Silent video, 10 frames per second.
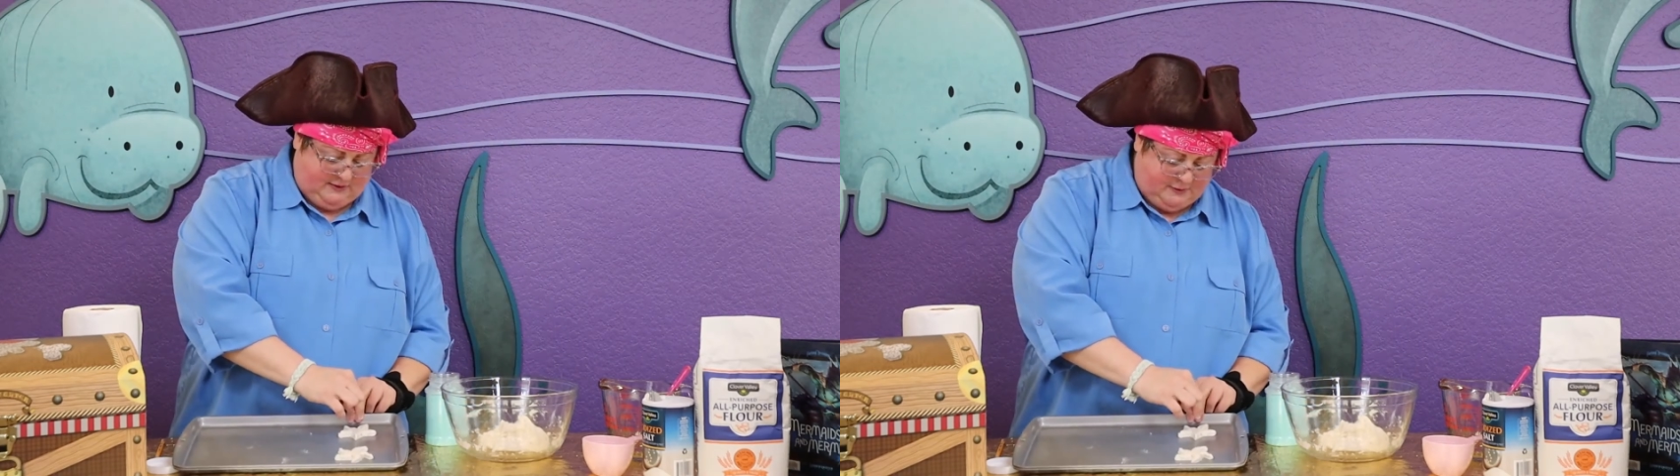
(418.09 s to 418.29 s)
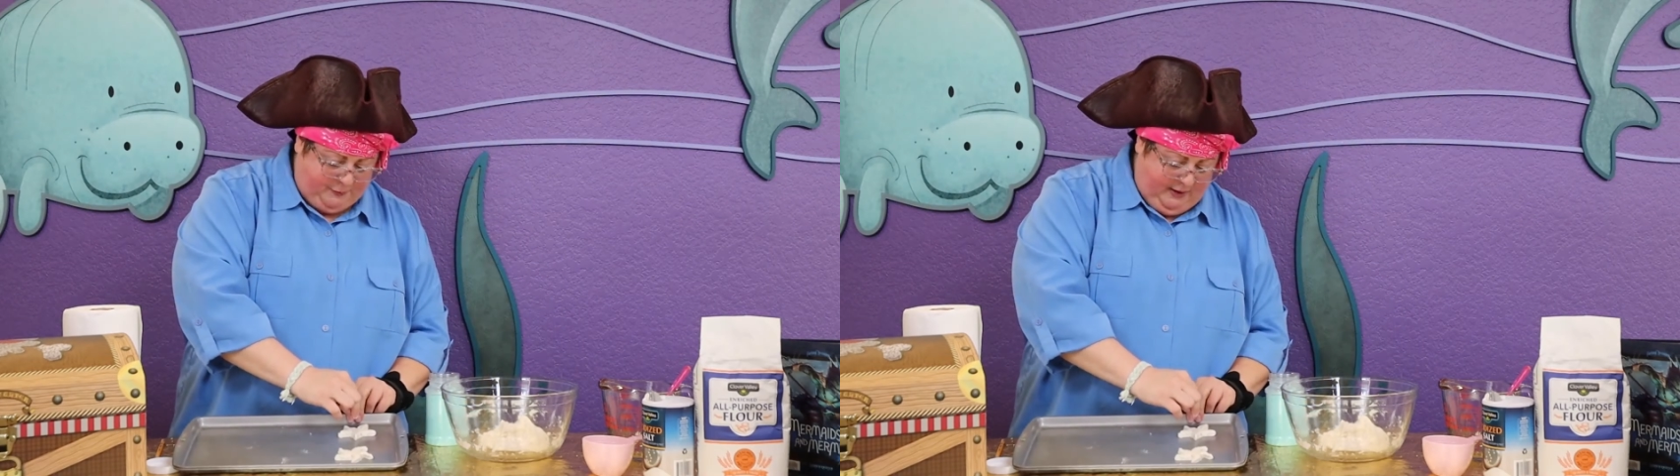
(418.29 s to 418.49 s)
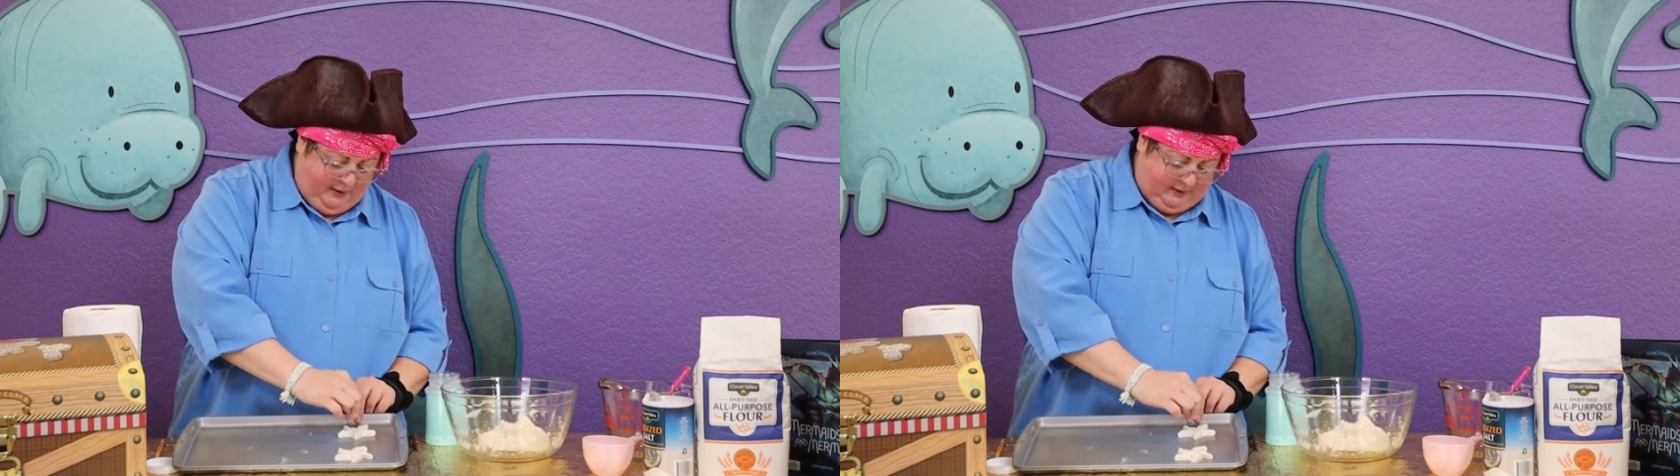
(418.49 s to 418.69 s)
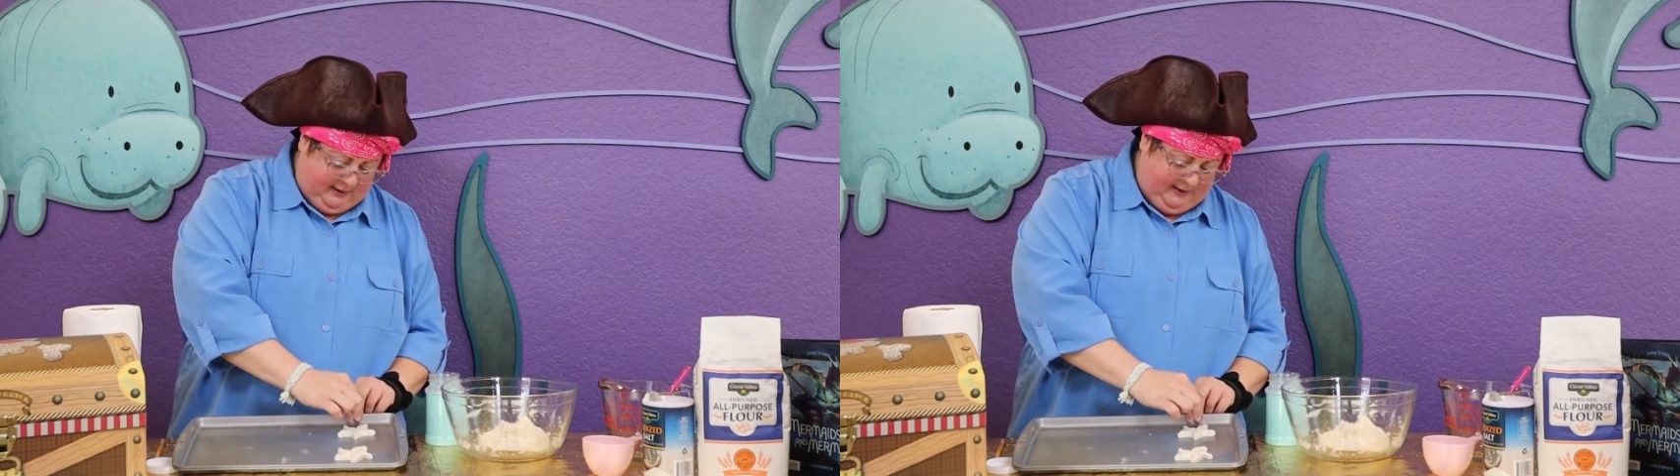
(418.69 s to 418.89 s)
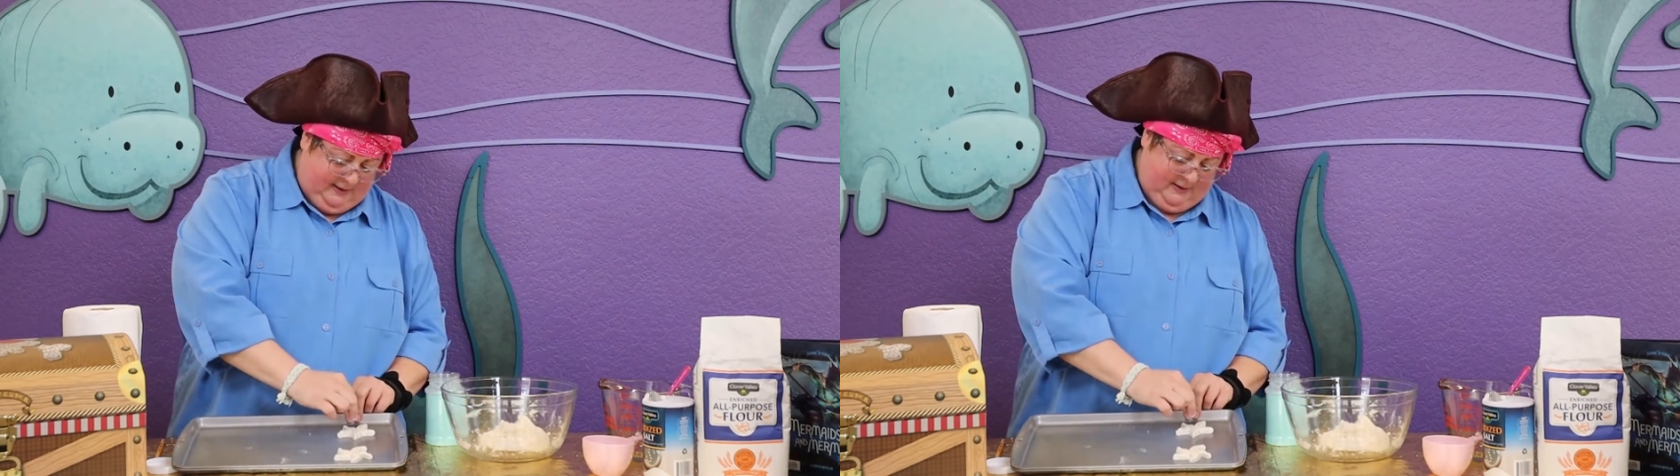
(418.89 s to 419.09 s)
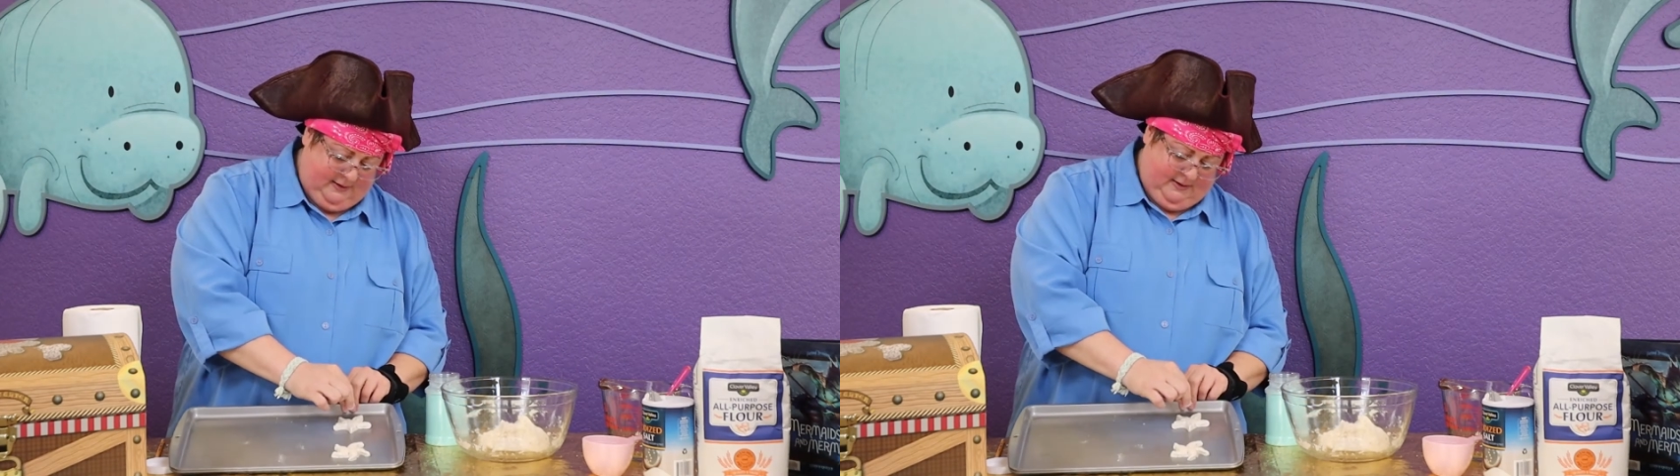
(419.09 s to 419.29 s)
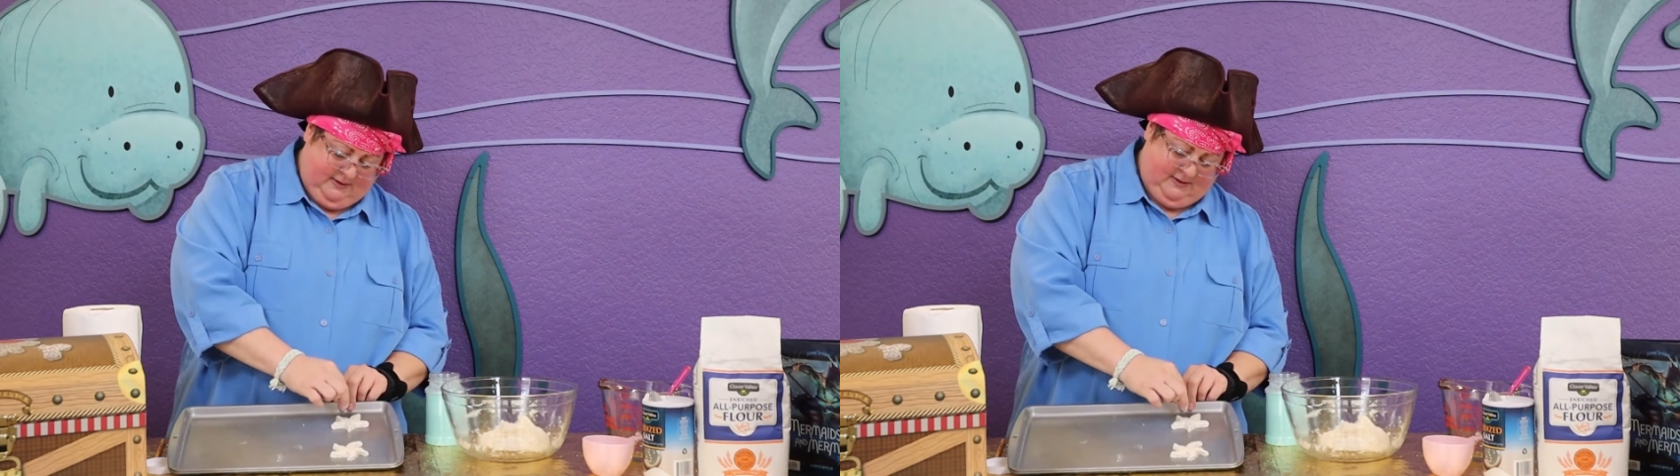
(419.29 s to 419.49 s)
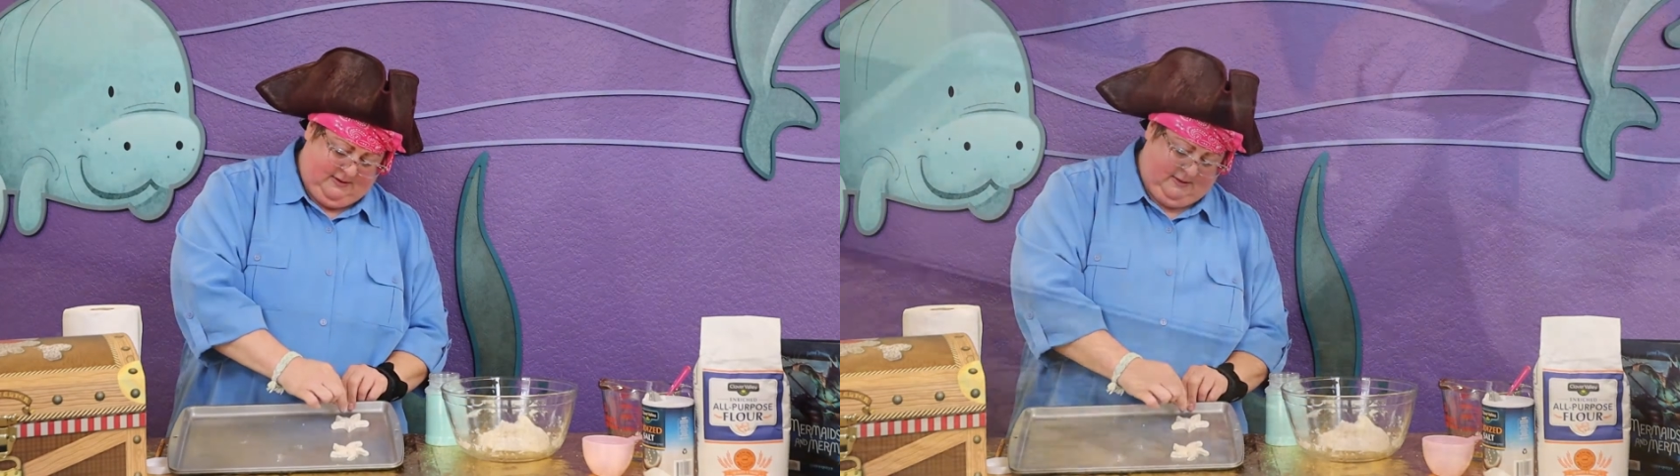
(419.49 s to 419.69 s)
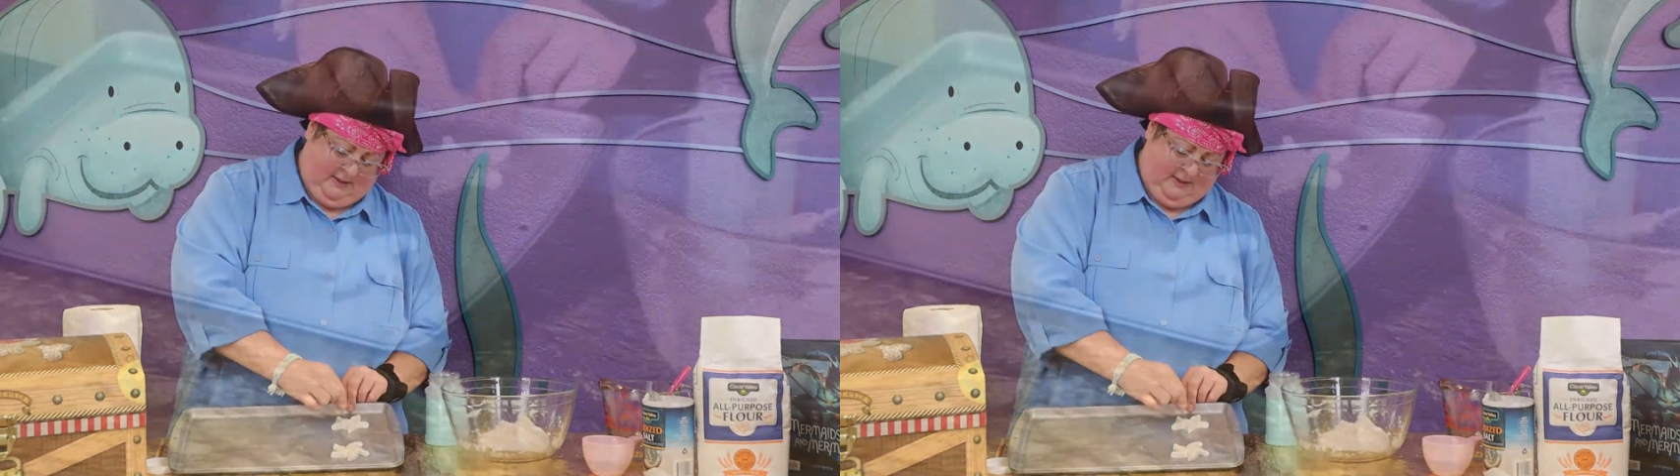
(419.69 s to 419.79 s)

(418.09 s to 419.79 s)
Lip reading: sprinkle it just